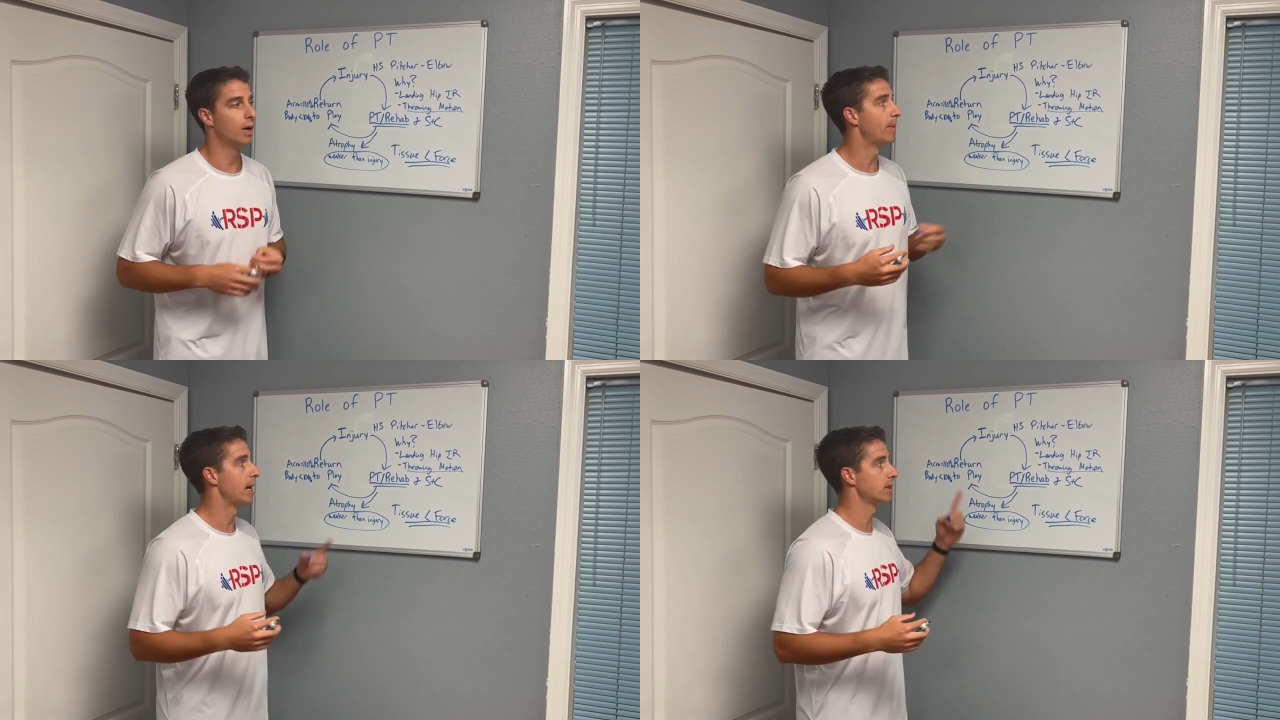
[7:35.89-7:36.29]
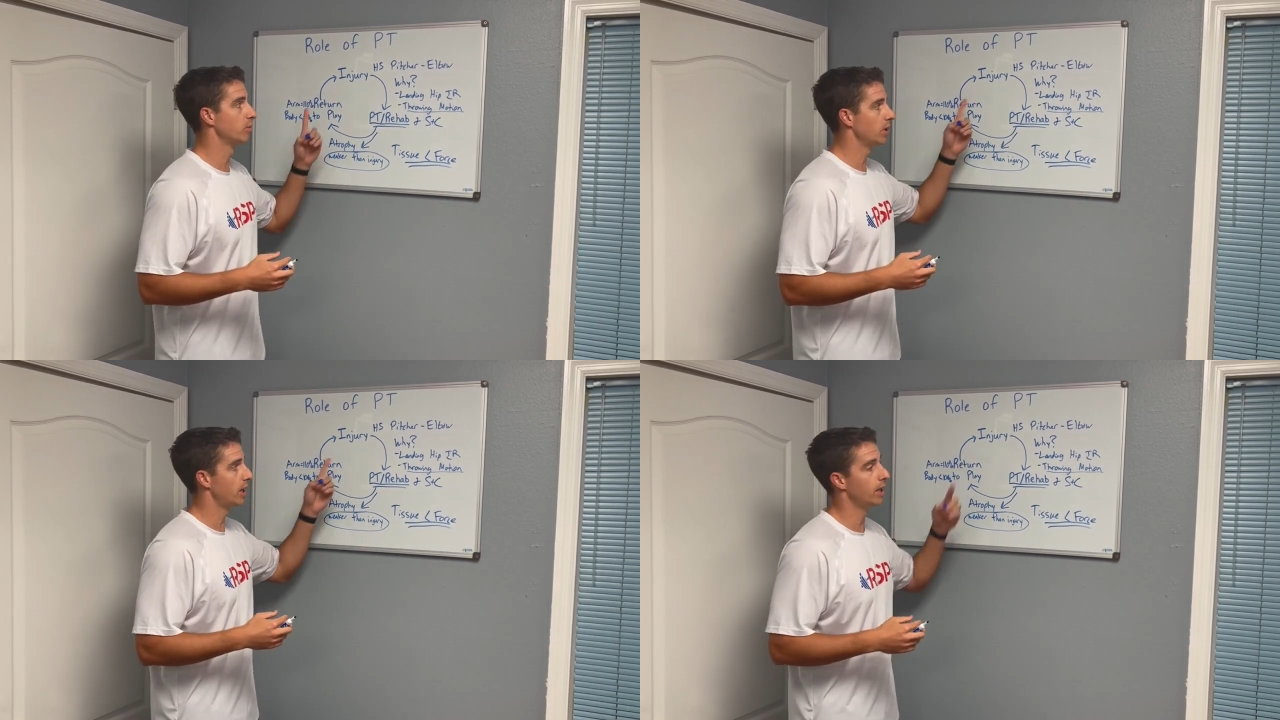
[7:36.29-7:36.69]
come back to
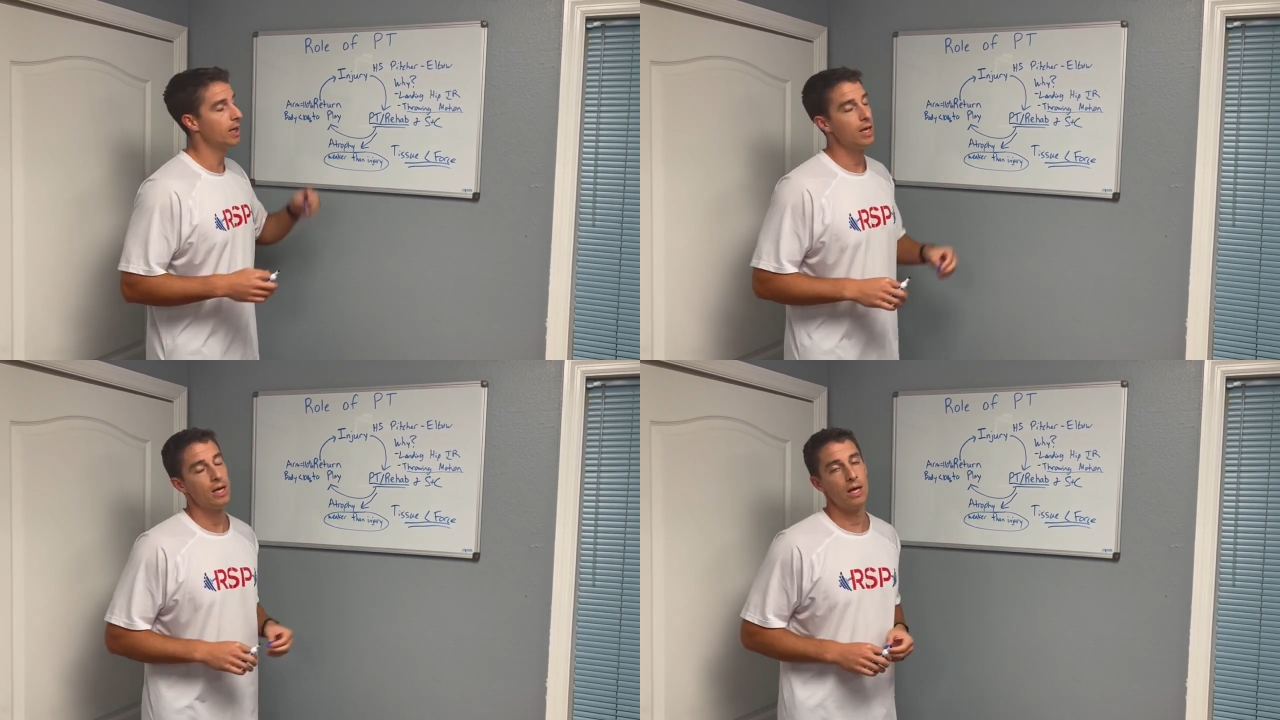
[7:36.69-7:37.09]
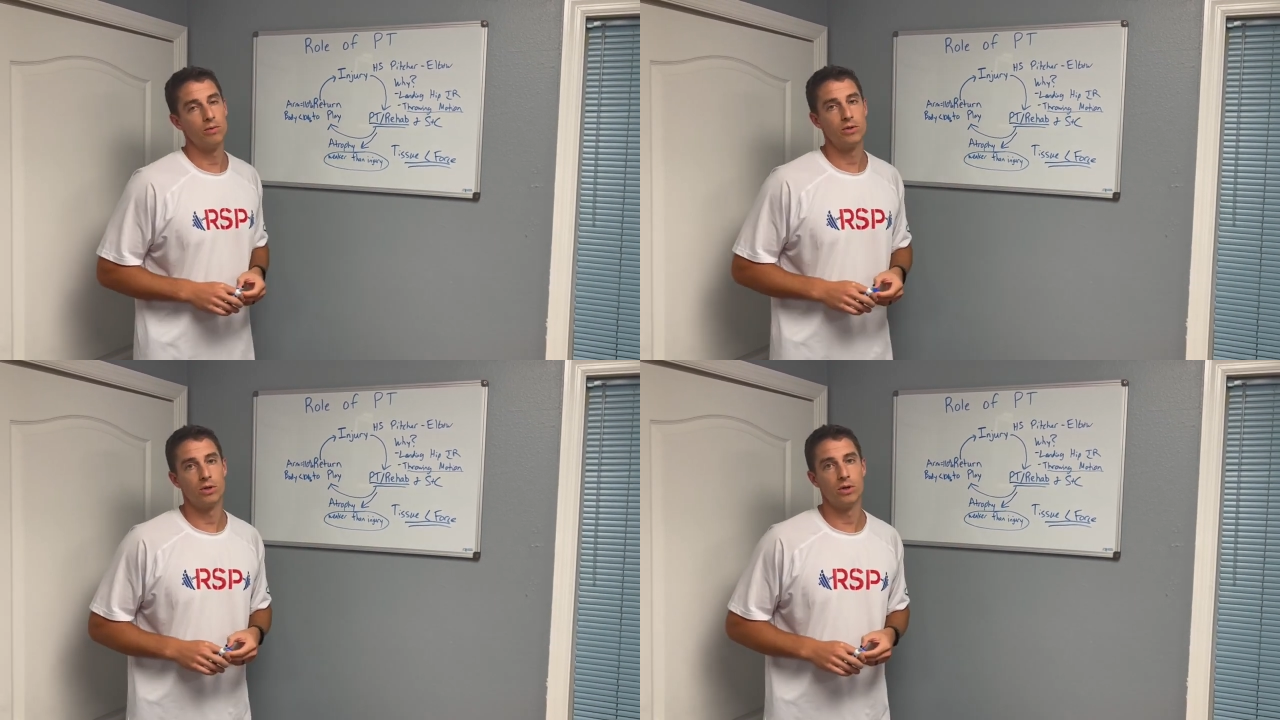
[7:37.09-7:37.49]
play
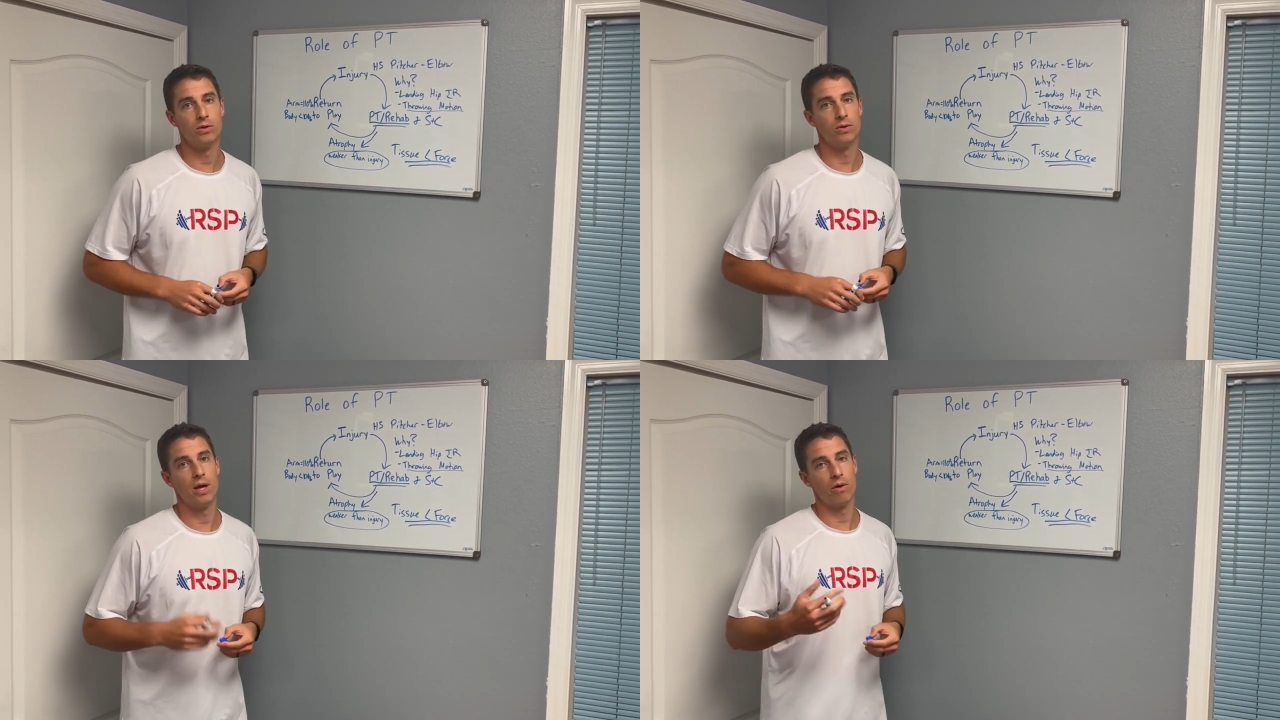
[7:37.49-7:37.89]
and return to